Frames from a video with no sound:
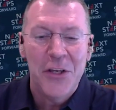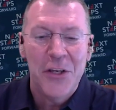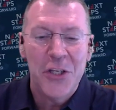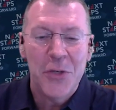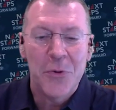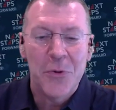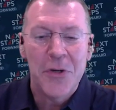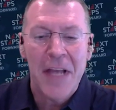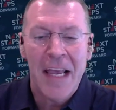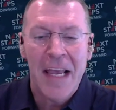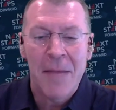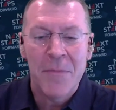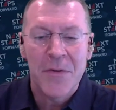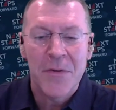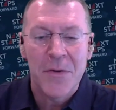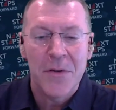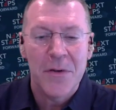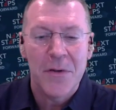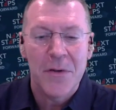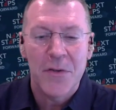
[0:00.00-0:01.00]
You were
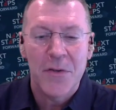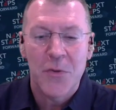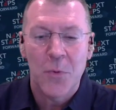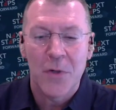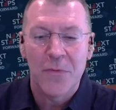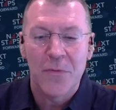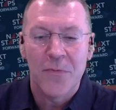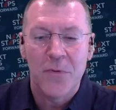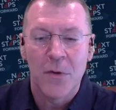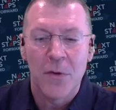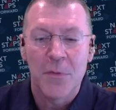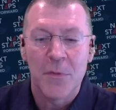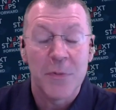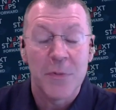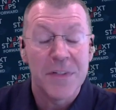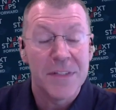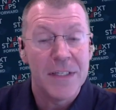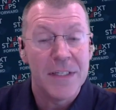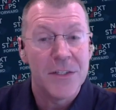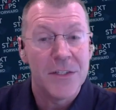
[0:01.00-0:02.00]
named to one of Forbes'
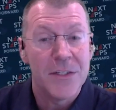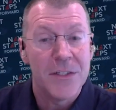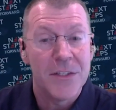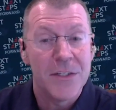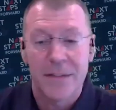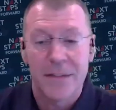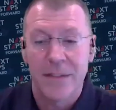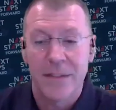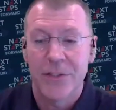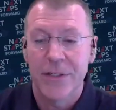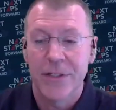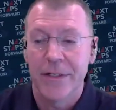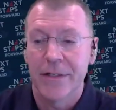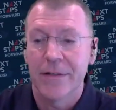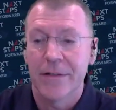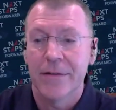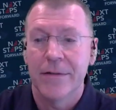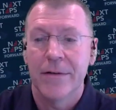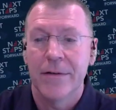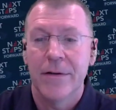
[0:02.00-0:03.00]
prestigious lists this
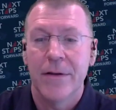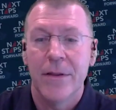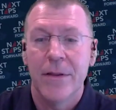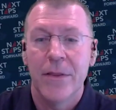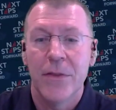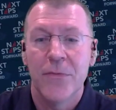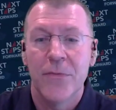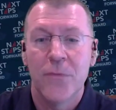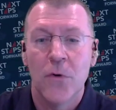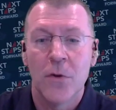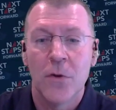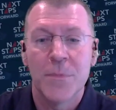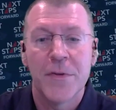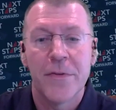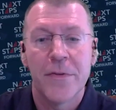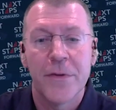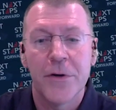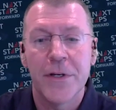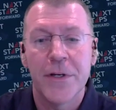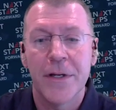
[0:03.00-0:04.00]
year, the
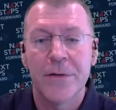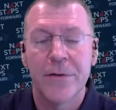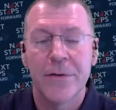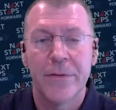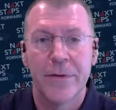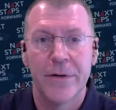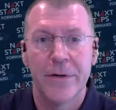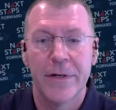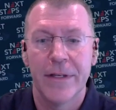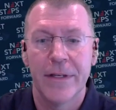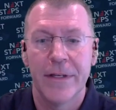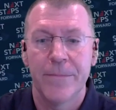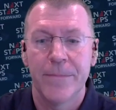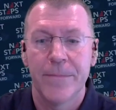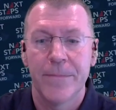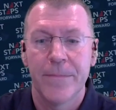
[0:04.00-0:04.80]
Forbes thirty under thirty.